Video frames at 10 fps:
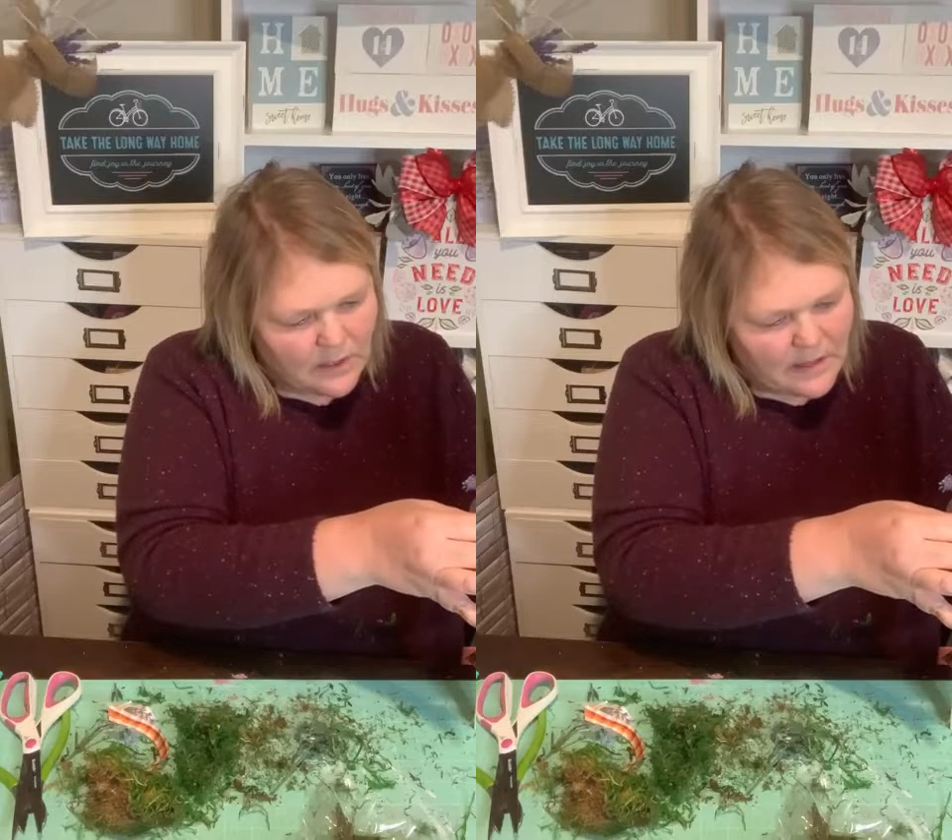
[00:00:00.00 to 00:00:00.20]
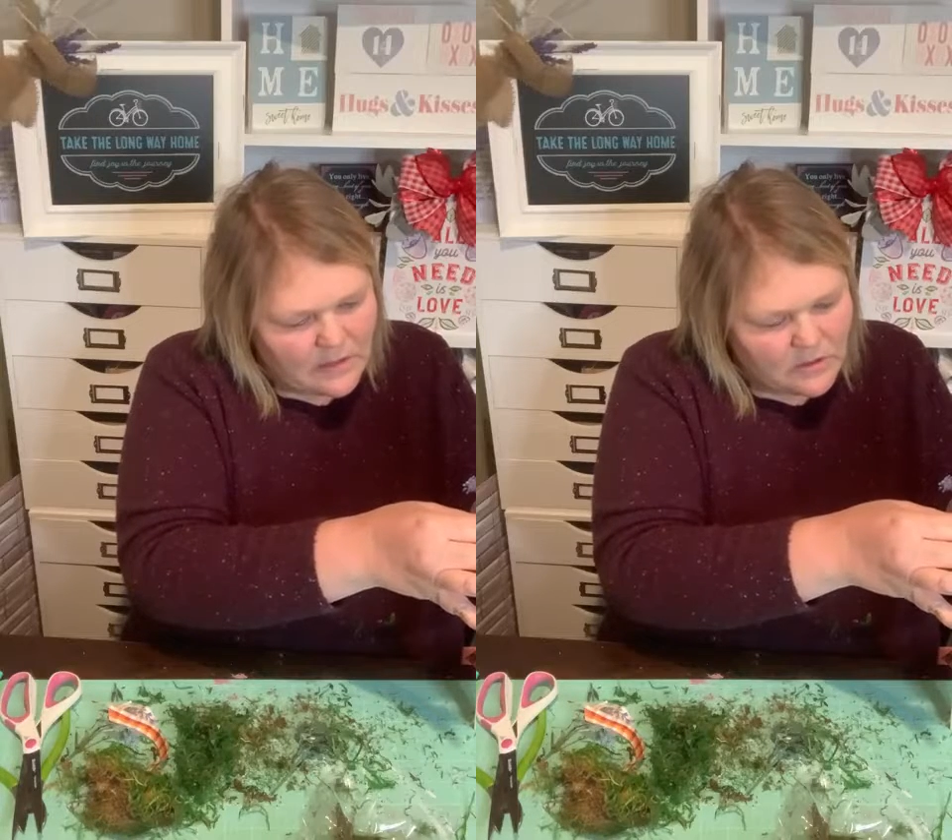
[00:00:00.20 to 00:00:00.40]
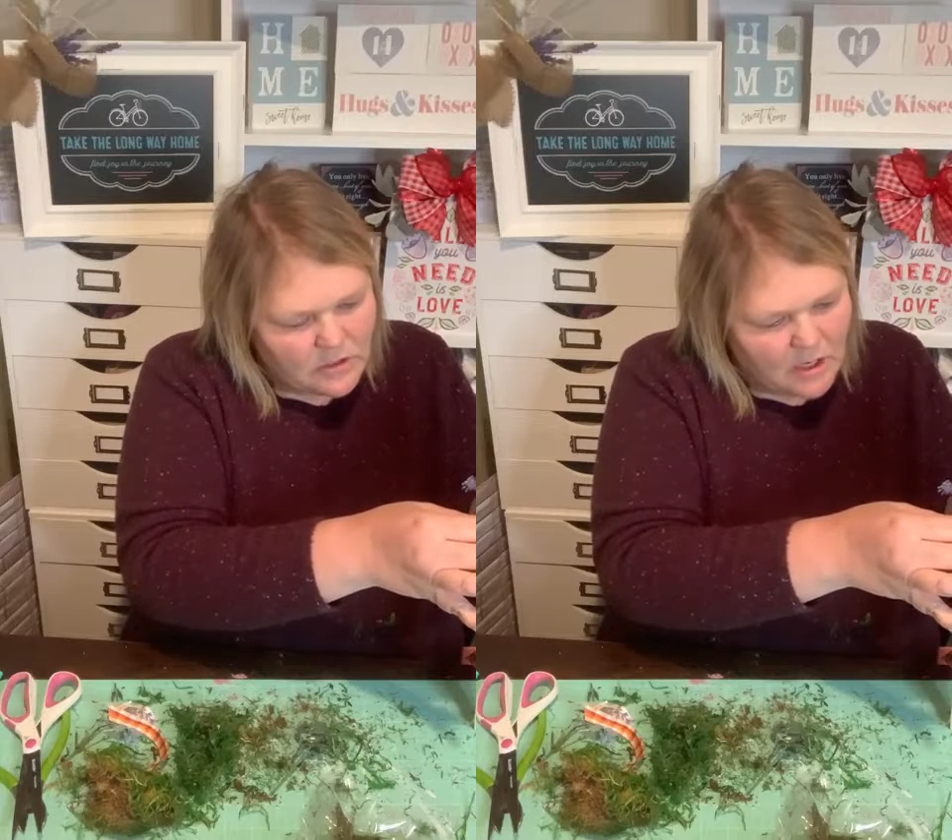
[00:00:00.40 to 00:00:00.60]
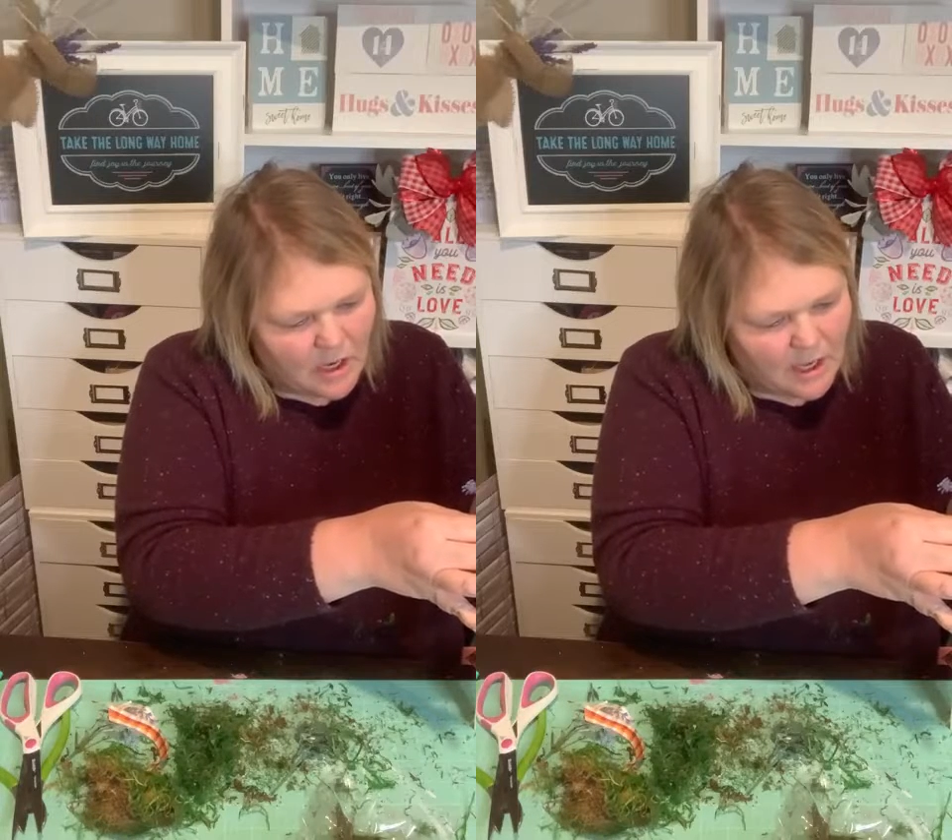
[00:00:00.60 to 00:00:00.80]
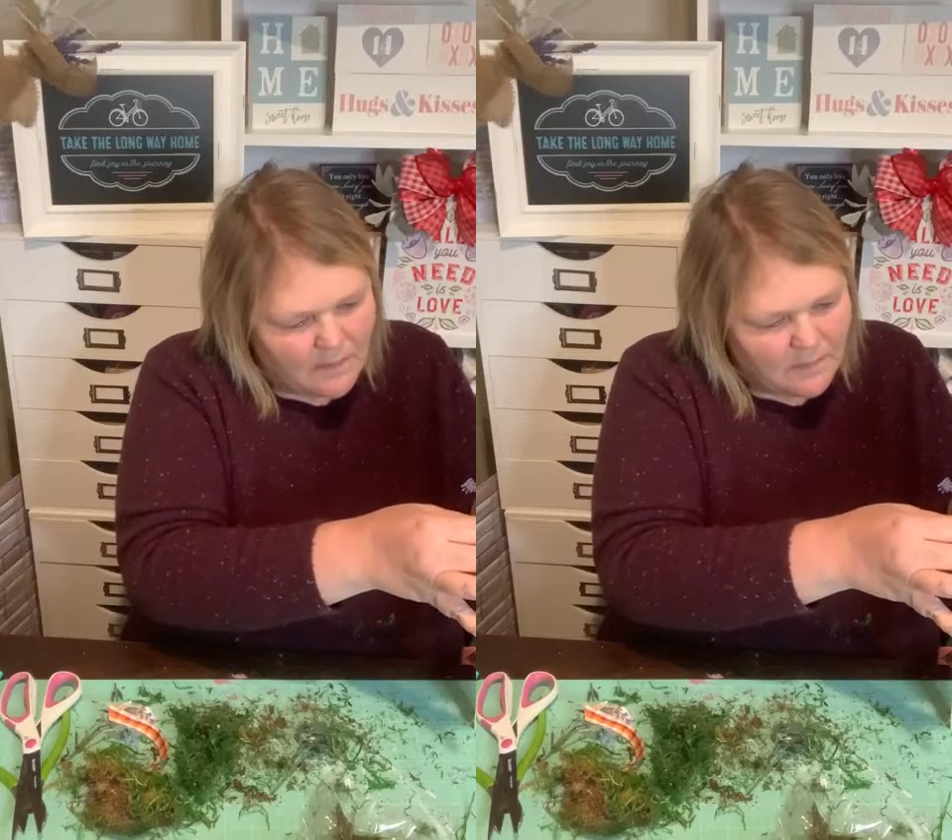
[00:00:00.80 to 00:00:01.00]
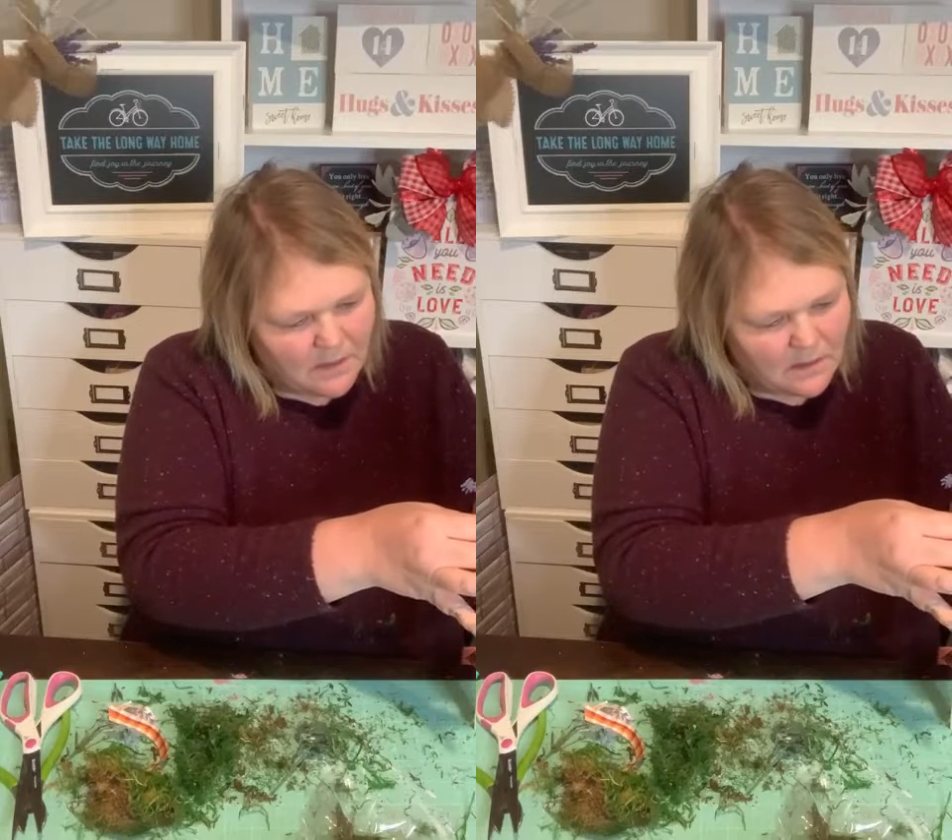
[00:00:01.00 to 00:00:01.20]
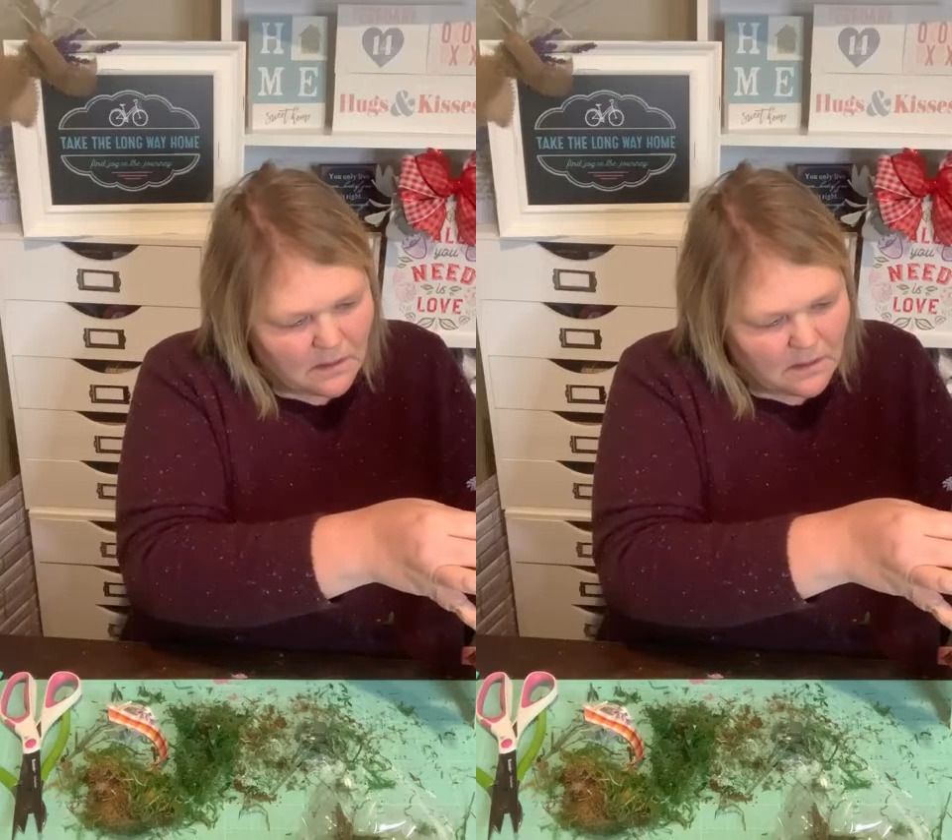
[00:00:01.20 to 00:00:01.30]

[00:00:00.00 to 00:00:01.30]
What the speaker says: are in the shop.